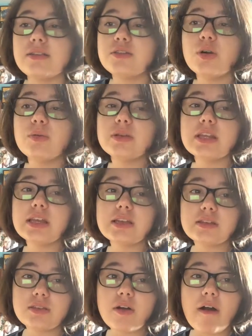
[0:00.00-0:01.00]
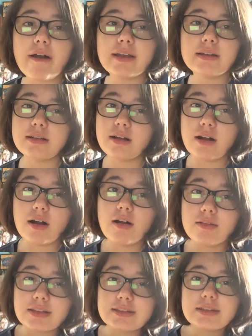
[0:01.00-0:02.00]
No one, like, thought,
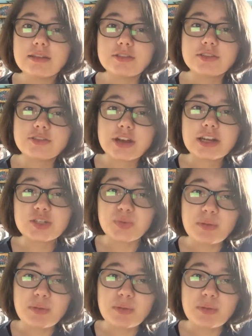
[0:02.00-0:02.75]
oh, that's a little strange.